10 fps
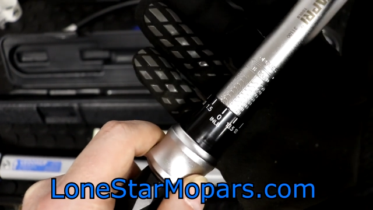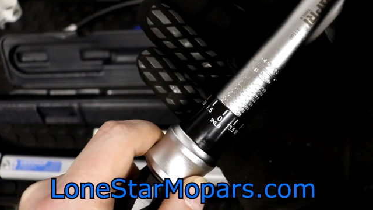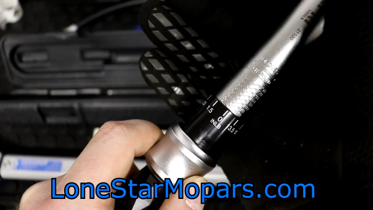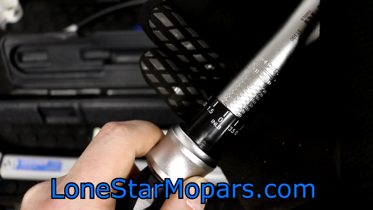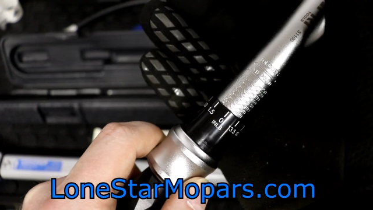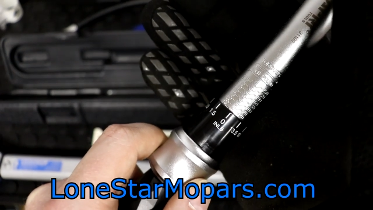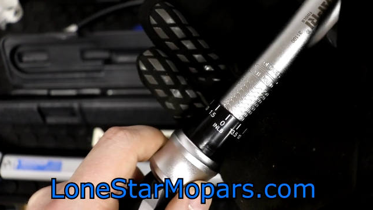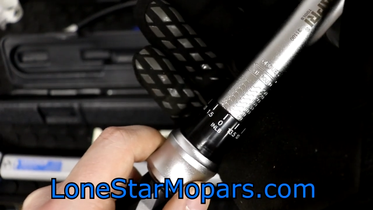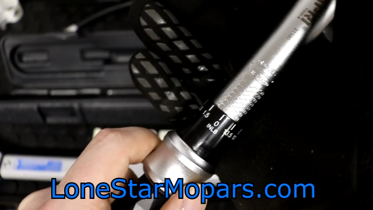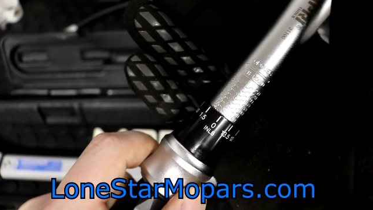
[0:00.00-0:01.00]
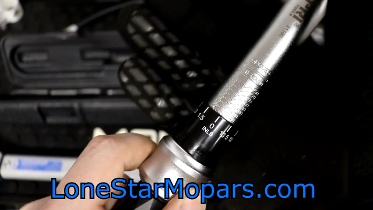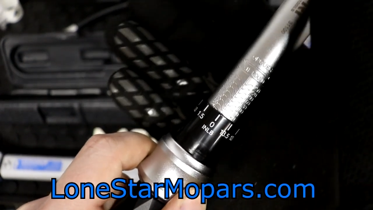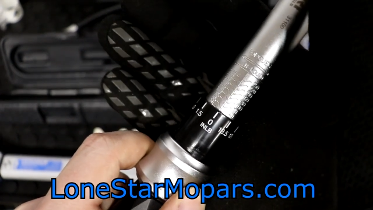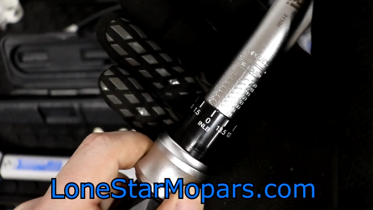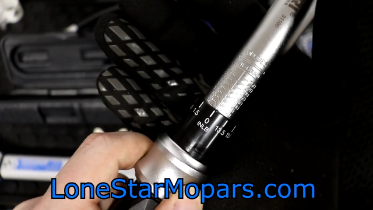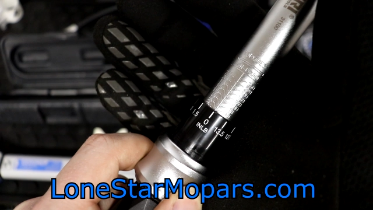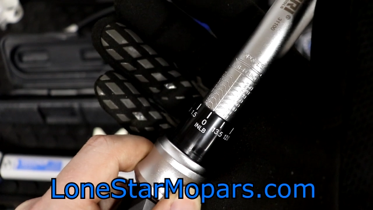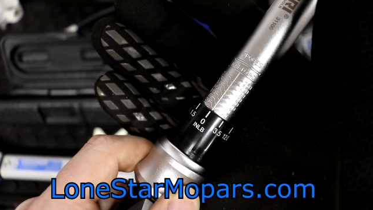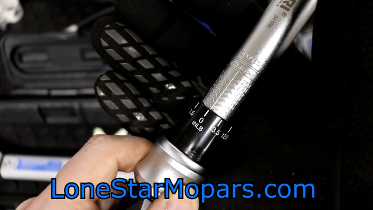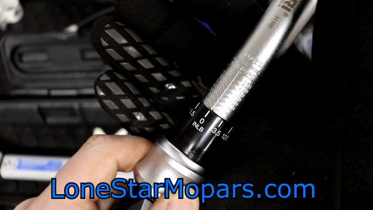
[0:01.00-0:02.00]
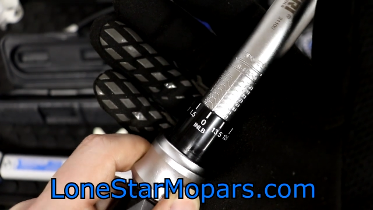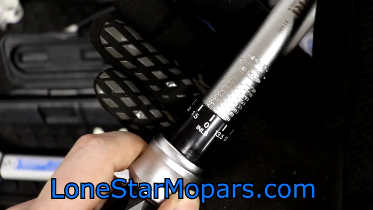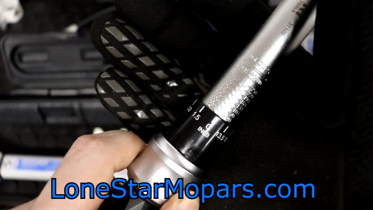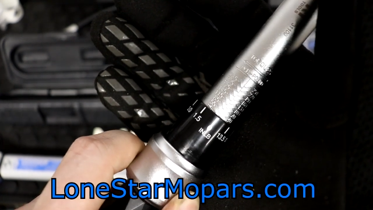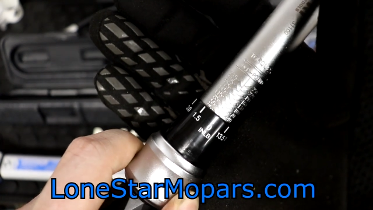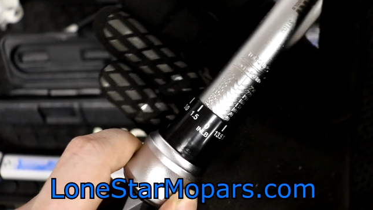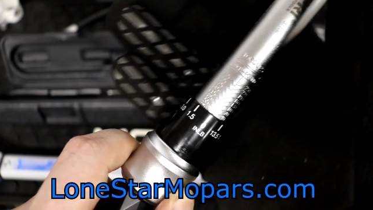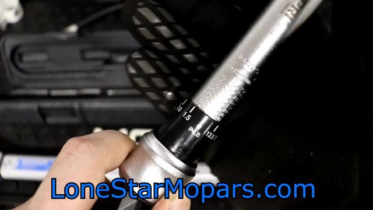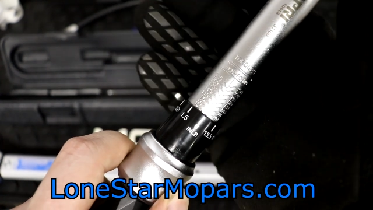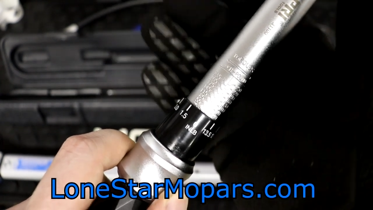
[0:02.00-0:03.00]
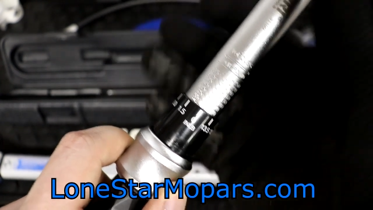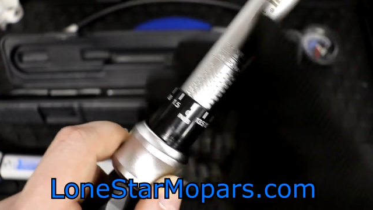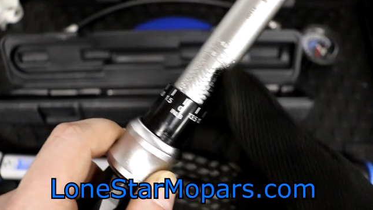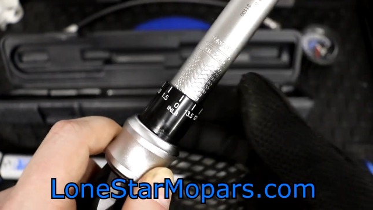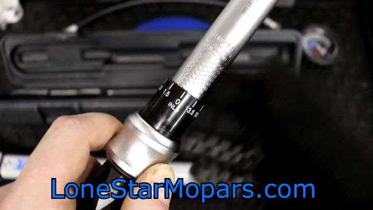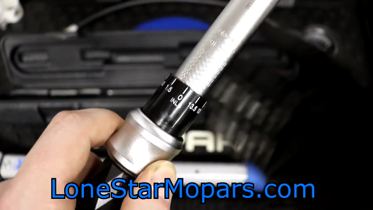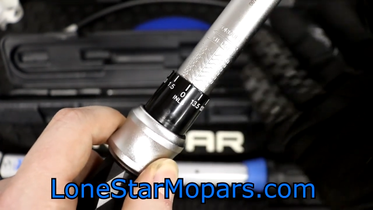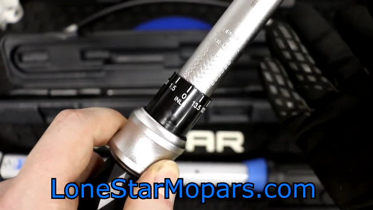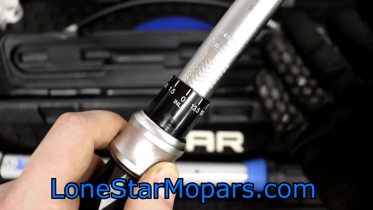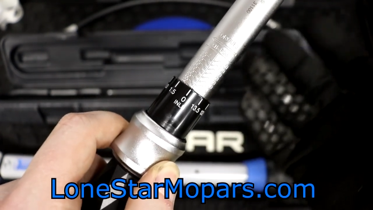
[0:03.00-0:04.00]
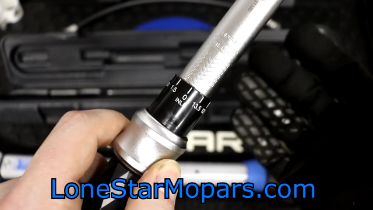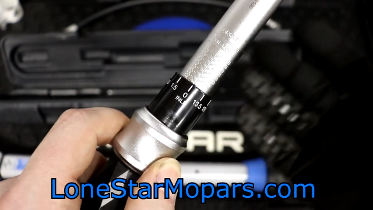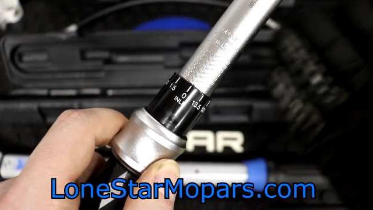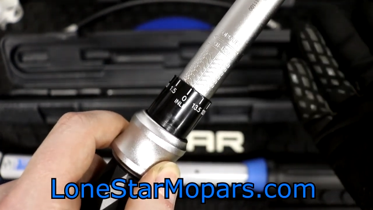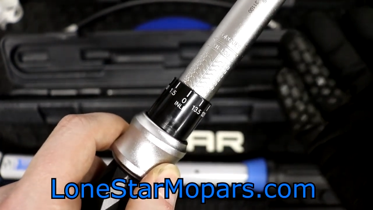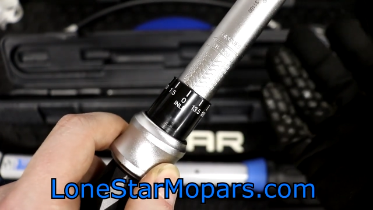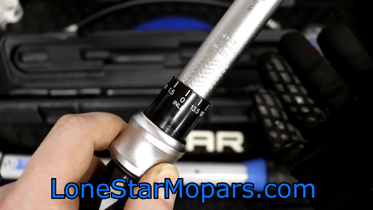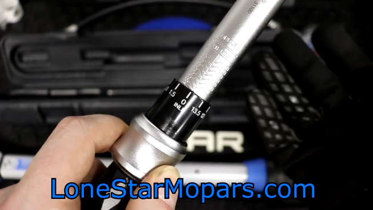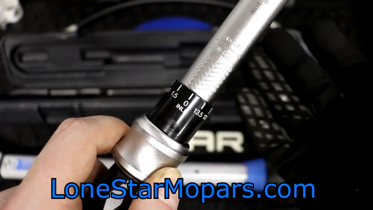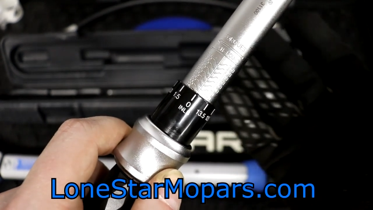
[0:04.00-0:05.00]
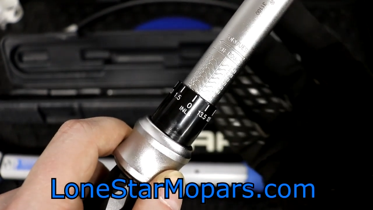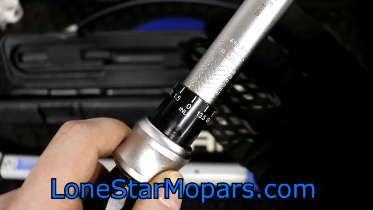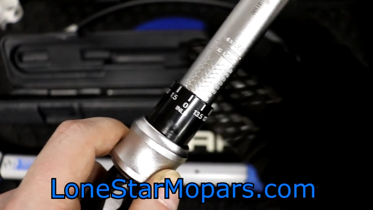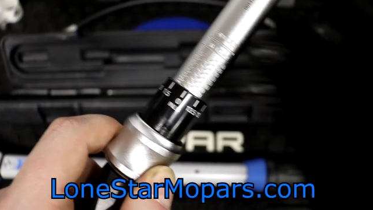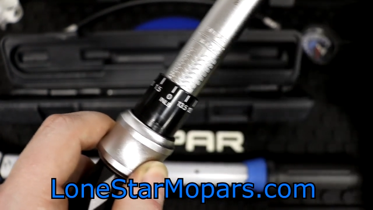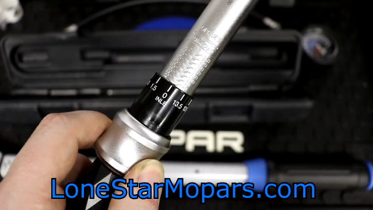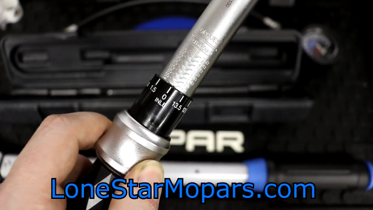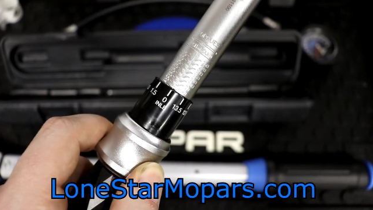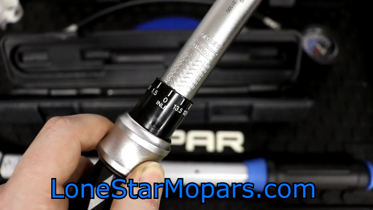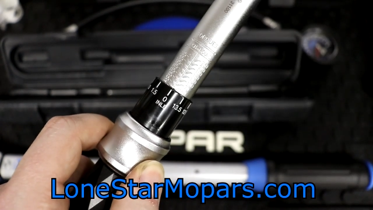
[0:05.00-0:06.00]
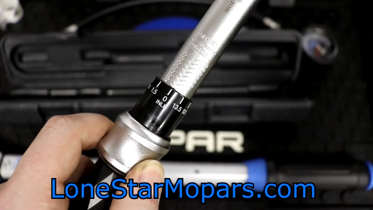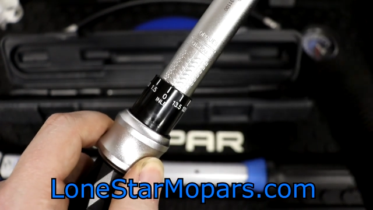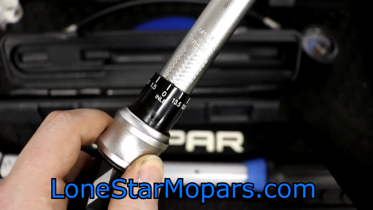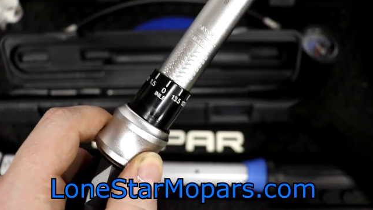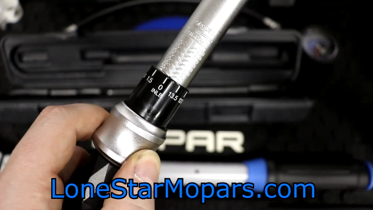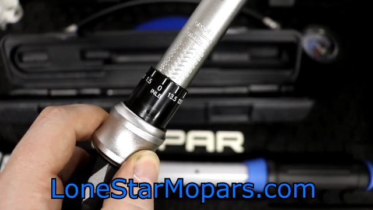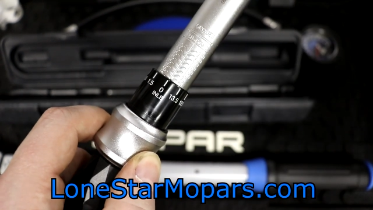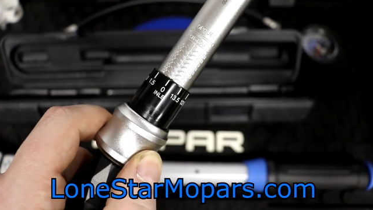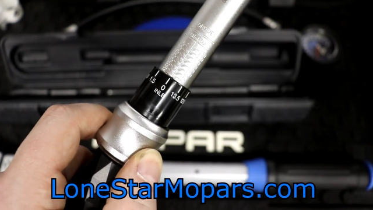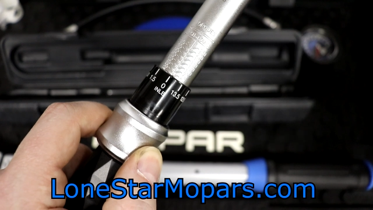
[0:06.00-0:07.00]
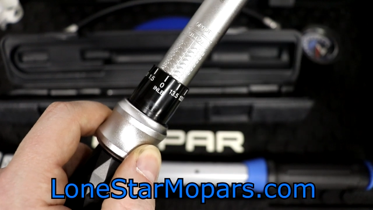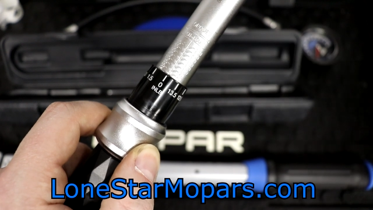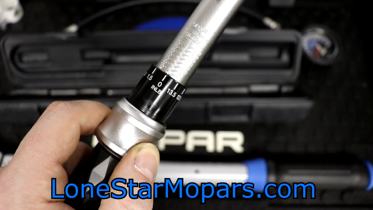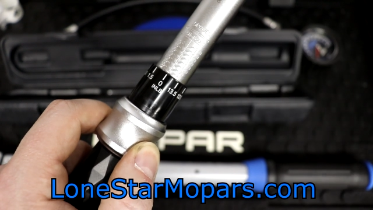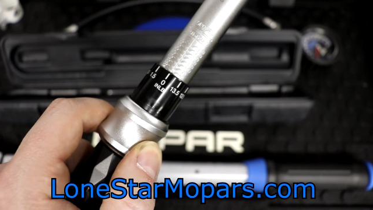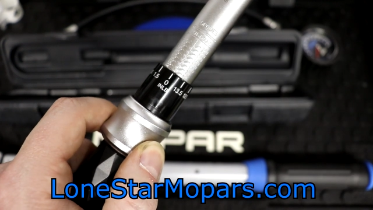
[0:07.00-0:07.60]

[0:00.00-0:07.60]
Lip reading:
Nobody's mouth can be seen.